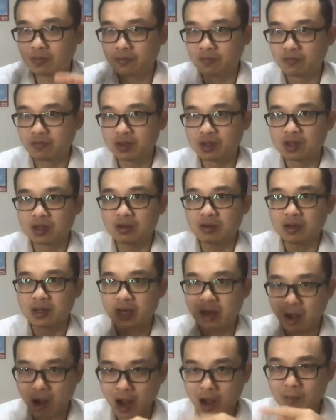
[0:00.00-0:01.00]
video
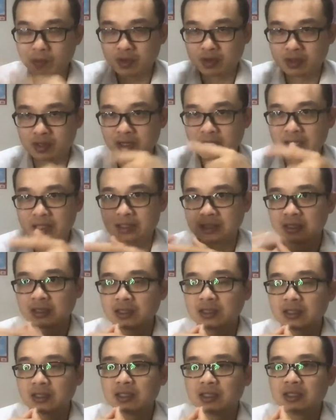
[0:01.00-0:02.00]
and I'll upload it
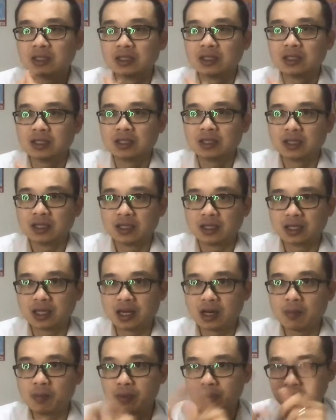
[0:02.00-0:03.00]
later. And then
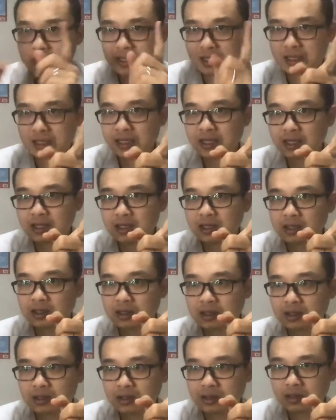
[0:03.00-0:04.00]
I'll put the link
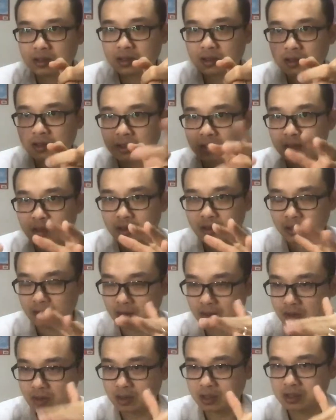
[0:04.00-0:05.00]

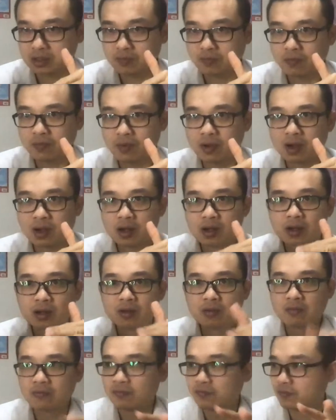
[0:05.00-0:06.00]
on this
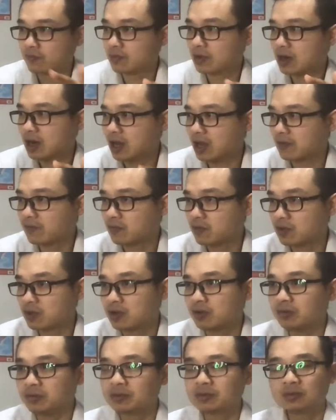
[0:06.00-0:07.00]
live
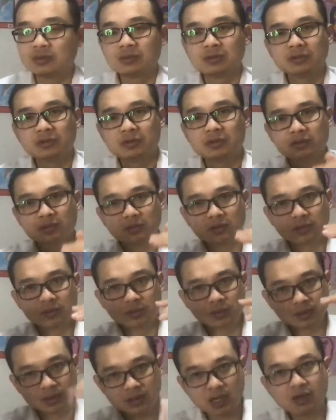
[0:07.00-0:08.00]
video
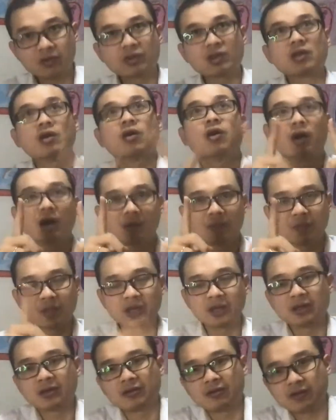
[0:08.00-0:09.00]
down there or up
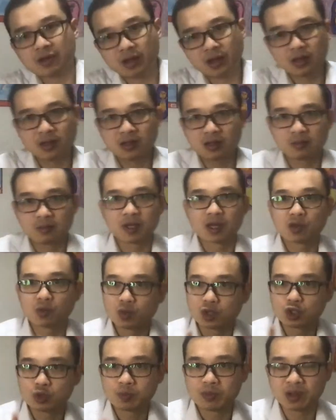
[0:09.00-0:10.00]
there. Okay, depending
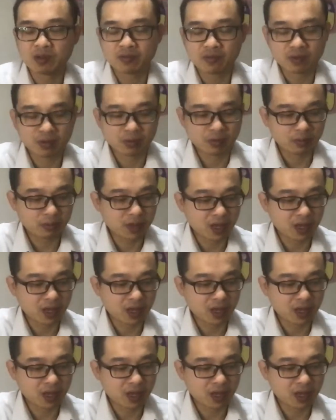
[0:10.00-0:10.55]
which platform